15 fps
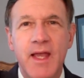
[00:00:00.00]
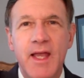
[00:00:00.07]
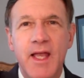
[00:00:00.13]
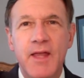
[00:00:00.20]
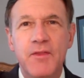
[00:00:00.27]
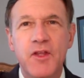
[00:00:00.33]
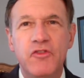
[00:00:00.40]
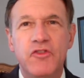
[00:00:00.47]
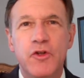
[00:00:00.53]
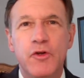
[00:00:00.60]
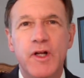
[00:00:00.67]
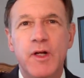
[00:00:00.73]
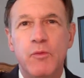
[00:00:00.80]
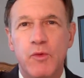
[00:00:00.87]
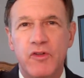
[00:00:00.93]
In this
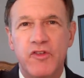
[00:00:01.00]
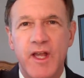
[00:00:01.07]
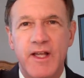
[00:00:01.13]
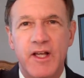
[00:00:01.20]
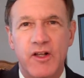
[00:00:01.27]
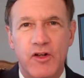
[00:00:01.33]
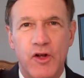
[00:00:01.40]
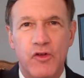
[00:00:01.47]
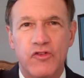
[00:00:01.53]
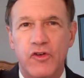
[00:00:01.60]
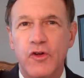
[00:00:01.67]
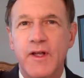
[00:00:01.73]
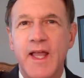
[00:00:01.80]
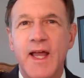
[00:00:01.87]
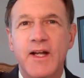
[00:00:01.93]
unit, we'll take a close
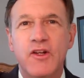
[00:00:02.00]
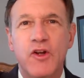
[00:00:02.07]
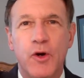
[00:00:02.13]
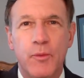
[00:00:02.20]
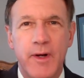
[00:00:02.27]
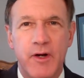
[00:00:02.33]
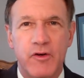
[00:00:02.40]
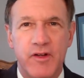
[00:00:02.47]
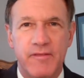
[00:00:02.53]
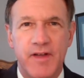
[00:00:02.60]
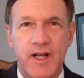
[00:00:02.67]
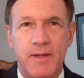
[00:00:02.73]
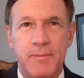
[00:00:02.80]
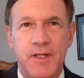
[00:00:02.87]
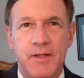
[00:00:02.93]
look at career
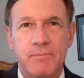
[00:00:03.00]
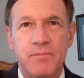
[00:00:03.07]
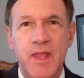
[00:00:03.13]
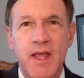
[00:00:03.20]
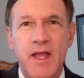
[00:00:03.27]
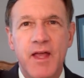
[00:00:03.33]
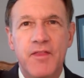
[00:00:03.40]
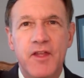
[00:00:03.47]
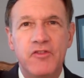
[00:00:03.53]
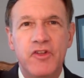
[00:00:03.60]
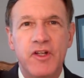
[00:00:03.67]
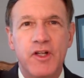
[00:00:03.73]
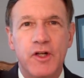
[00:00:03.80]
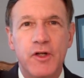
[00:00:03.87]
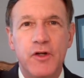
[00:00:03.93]
development. This
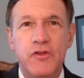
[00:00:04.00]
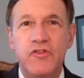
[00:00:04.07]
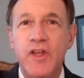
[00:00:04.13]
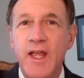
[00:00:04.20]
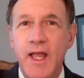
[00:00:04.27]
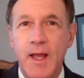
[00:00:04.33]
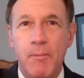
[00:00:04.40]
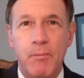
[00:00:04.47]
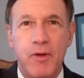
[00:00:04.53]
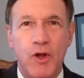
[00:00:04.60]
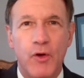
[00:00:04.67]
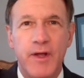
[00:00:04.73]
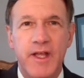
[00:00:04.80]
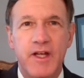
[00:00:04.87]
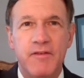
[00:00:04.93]
includes
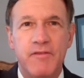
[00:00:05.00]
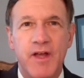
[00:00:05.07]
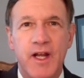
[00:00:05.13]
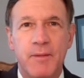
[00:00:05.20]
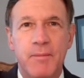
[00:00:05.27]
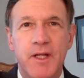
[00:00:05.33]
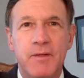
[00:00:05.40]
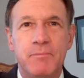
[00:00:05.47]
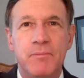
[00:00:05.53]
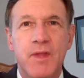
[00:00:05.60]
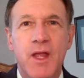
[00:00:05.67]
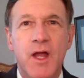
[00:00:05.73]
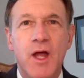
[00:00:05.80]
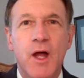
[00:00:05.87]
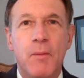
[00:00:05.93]
employee development,
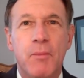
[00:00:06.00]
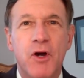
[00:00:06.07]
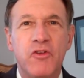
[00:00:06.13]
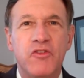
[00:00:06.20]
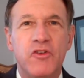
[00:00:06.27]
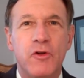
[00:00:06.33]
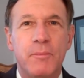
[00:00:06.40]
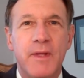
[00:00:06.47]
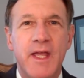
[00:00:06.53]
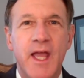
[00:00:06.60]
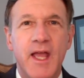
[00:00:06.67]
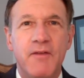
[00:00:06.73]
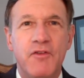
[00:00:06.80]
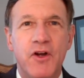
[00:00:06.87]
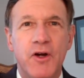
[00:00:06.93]
personal
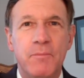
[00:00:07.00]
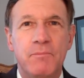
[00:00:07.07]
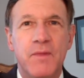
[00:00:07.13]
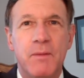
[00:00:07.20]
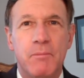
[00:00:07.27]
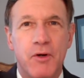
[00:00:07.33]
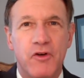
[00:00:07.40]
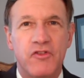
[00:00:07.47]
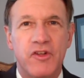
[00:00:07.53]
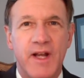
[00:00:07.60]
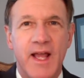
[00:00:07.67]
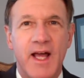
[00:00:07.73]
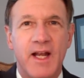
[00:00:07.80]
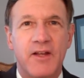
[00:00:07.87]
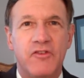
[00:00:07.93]
behavior,
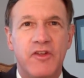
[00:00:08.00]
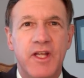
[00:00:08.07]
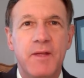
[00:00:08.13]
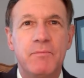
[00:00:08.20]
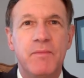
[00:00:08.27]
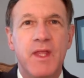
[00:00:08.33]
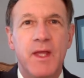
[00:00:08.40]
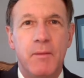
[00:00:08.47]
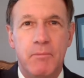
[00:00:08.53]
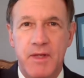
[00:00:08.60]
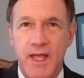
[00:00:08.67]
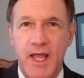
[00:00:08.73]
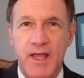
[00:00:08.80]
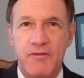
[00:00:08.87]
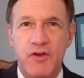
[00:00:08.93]
personality,
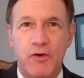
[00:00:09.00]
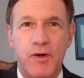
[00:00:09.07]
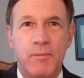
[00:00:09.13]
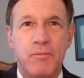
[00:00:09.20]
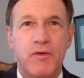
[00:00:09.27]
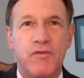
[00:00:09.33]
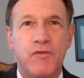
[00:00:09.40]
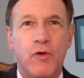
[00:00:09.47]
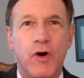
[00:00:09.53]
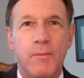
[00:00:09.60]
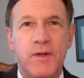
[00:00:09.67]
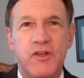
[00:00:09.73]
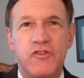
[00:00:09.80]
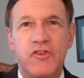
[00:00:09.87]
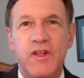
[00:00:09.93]
behavior and
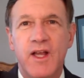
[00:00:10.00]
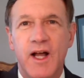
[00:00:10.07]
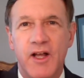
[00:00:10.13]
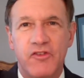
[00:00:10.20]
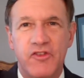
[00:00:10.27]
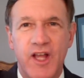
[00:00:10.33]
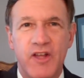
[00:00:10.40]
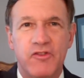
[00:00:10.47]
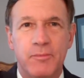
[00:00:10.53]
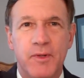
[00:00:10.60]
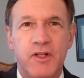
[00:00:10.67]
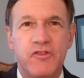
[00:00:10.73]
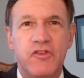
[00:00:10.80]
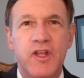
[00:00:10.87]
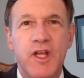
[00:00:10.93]
performance,
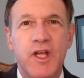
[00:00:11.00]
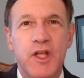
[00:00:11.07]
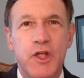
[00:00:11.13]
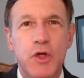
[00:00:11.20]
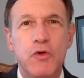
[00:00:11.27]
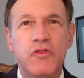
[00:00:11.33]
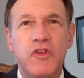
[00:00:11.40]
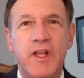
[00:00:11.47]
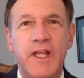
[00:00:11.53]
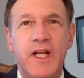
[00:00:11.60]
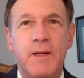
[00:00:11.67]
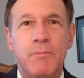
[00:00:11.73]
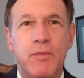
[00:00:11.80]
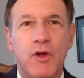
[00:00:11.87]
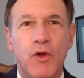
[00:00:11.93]
assessments, using an
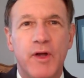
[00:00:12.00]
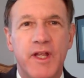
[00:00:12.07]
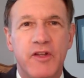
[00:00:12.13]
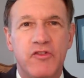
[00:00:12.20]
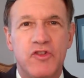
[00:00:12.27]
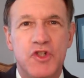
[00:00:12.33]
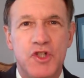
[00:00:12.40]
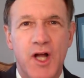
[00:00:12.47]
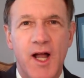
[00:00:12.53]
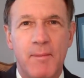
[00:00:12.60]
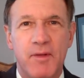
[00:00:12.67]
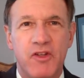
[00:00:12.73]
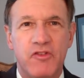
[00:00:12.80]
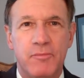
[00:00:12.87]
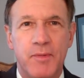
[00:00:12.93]
employee's job
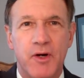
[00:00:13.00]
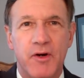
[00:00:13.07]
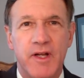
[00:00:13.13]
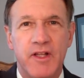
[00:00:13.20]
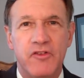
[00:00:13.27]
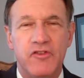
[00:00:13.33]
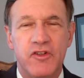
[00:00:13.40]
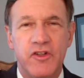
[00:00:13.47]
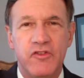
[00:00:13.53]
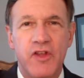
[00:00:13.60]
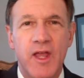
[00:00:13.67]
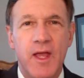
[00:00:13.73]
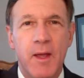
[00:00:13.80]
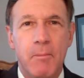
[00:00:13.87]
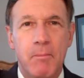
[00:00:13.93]
experiences,
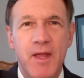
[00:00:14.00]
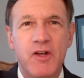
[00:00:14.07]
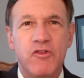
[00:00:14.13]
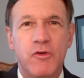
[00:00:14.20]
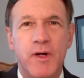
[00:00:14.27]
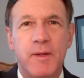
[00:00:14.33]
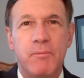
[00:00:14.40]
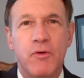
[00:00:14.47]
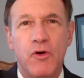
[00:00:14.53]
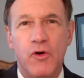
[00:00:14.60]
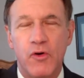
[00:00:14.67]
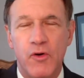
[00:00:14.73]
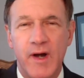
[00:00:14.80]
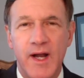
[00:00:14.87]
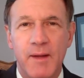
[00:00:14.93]
mentoring
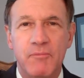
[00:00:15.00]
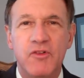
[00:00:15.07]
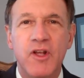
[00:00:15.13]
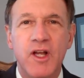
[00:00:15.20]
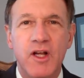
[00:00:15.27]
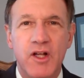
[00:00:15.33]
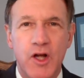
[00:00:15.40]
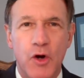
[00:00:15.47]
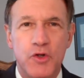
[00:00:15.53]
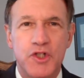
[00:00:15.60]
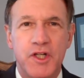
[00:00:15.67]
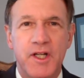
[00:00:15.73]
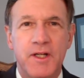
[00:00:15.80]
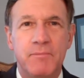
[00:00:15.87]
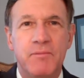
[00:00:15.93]
programs,
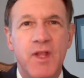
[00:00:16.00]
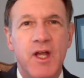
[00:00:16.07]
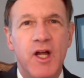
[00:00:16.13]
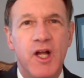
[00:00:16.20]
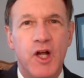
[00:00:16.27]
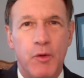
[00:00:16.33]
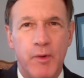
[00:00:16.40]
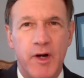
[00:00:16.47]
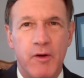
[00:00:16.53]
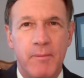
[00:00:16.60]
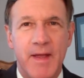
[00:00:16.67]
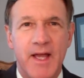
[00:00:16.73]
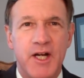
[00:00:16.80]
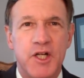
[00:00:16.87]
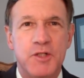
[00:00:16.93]
coaching, career
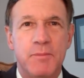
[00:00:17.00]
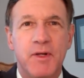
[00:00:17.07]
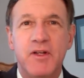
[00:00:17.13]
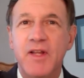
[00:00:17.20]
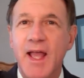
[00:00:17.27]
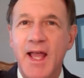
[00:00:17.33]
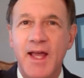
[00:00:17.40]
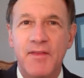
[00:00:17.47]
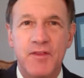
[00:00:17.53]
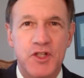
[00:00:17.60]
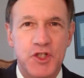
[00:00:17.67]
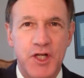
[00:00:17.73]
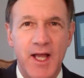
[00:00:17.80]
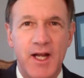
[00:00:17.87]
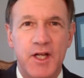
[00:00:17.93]
management, and the
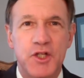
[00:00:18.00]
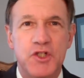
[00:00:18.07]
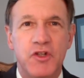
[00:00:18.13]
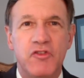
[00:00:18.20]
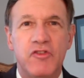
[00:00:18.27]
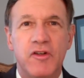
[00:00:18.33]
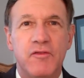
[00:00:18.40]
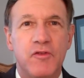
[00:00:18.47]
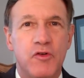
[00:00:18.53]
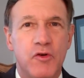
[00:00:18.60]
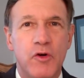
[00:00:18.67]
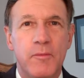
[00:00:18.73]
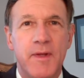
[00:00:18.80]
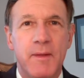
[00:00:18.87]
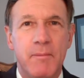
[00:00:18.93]
challenges of
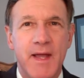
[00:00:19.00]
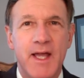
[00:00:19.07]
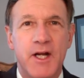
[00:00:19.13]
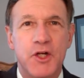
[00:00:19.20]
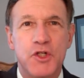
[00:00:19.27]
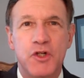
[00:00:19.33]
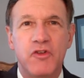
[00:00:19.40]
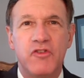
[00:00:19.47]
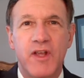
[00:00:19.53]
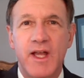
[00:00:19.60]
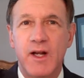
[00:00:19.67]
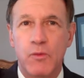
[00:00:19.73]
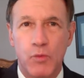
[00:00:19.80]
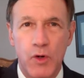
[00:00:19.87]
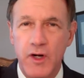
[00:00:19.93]
grooming managers
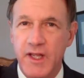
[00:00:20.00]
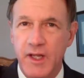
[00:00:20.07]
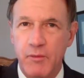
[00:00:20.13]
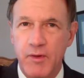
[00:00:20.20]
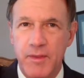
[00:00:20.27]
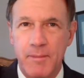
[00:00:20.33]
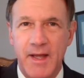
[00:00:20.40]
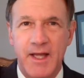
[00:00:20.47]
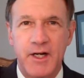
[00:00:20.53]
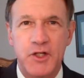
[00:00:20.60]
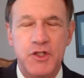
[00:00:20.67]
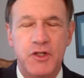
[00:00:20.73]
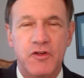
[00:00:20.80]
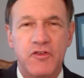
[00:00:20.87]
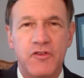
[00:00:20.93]
and working with
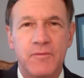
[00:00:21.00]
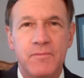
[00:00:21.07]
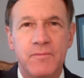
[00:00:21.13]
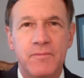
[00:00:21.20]
managers.